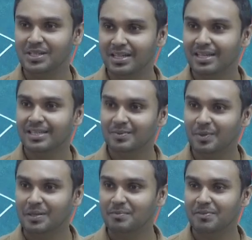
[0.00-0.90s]
The
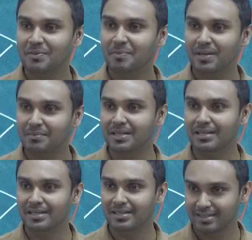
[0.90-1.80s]
volume of a pyramid.
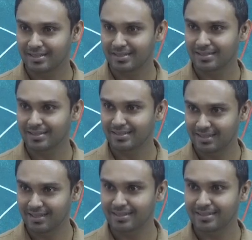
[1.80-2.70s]
Yeah?
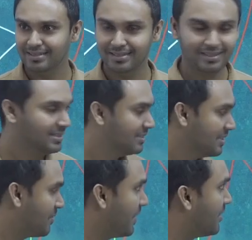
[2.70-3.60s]
So if
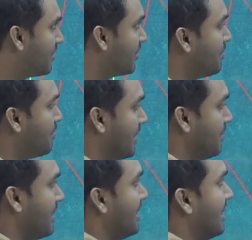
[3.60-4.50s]
I draw a pyramid
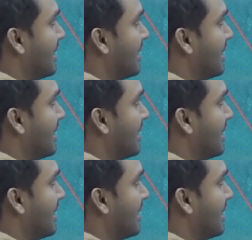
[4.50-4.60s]
here,